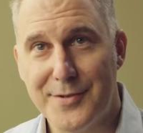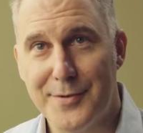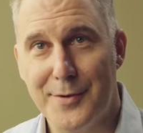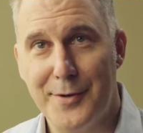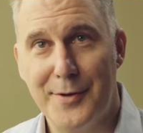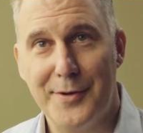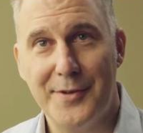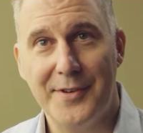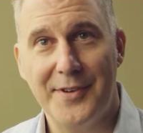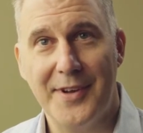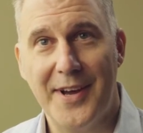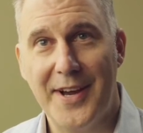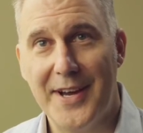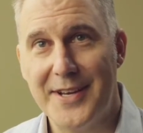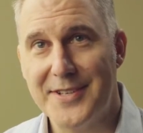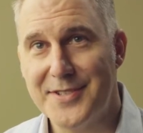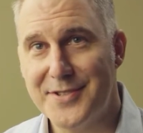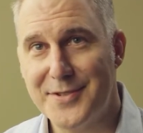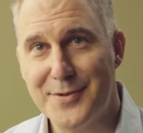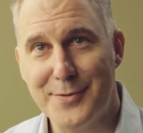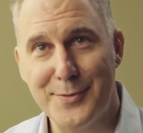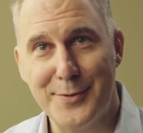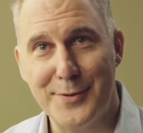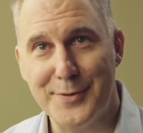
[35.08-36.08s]
old, a high
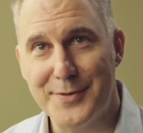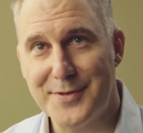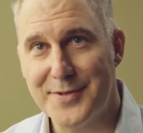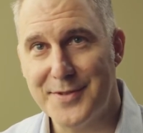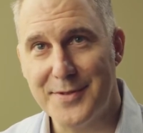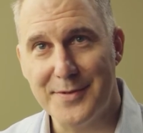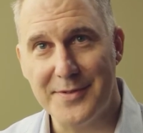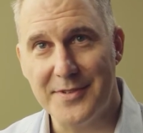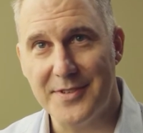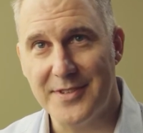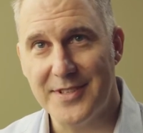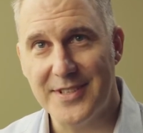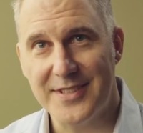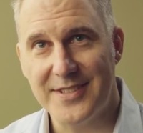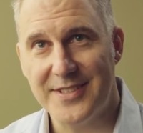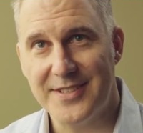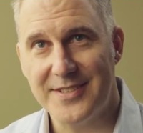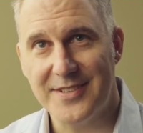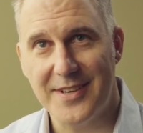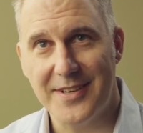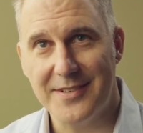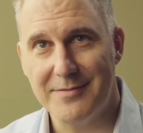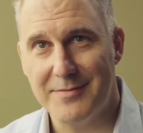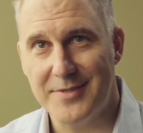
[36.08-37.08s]
school student at the
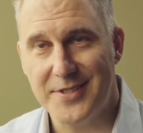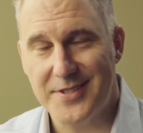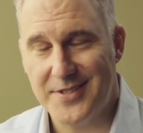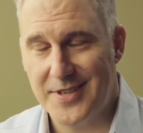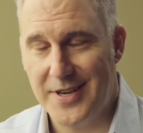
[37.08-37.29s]
time this